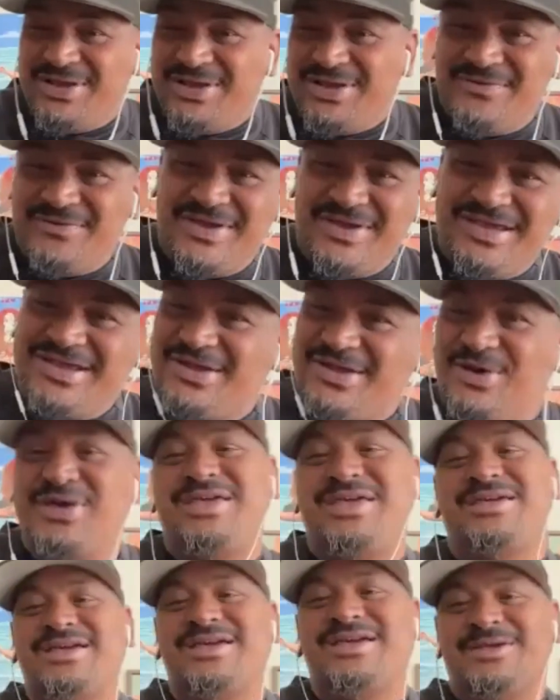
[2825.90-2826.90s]
of it.
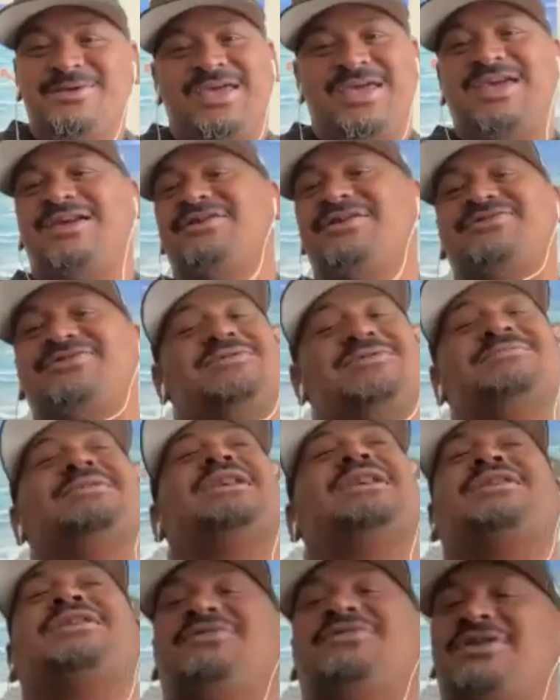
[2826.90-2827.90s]

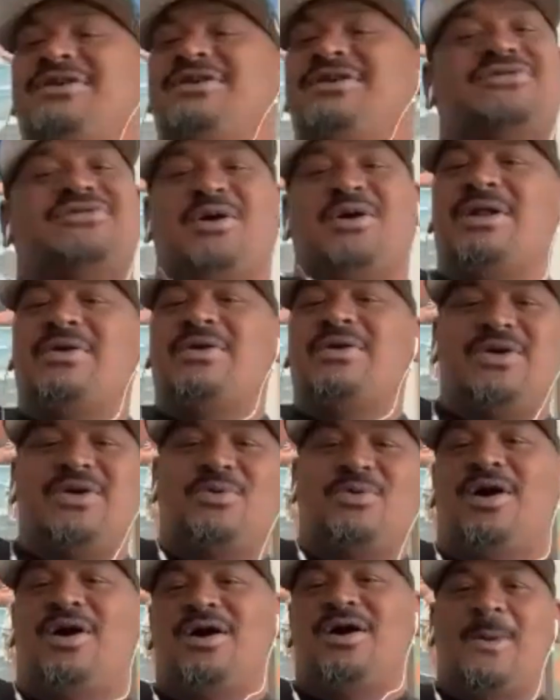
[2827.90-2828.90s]
He can say whatever he
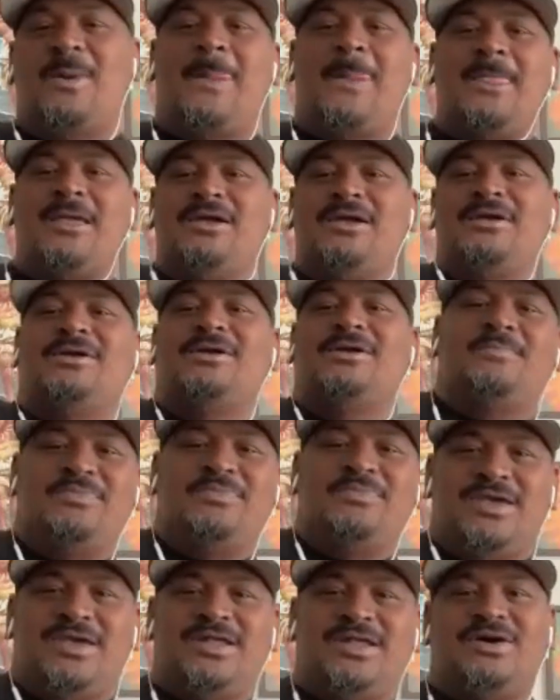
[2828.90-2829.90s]
wants.
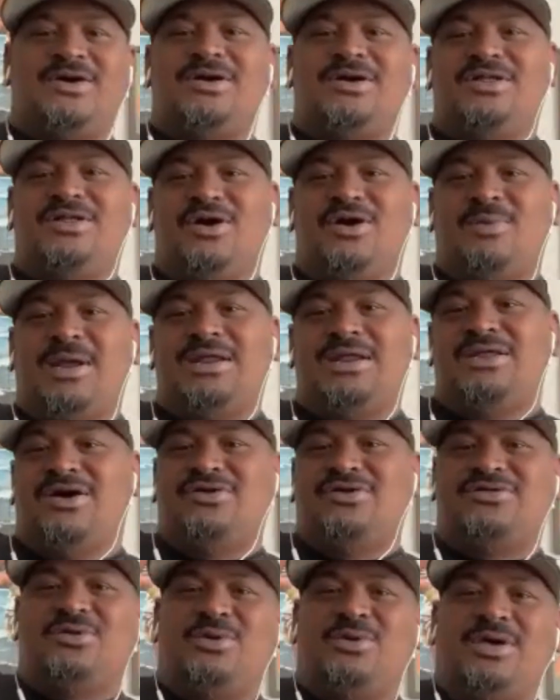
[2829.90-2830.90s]
And nobody
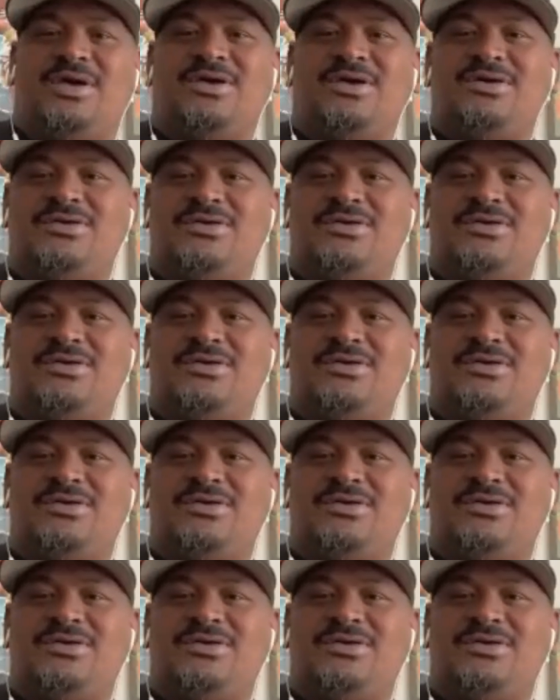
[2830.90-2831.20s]
knows who he is.